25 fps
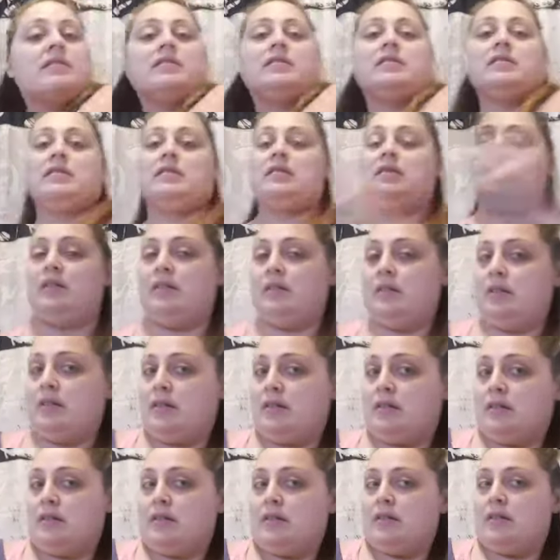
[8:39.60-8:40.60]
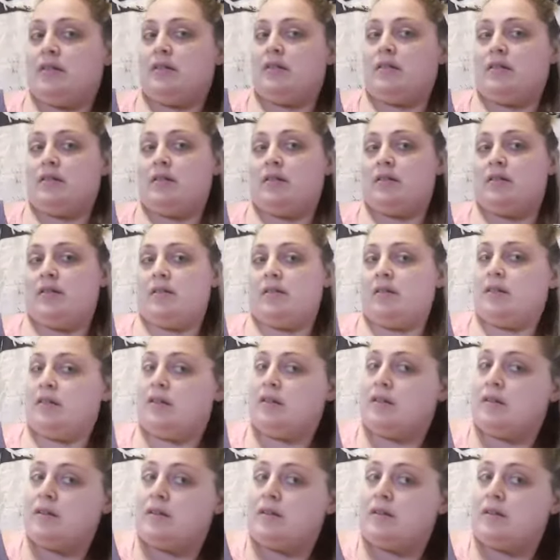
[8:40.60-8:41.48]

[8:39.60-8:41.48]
Nobody speaks.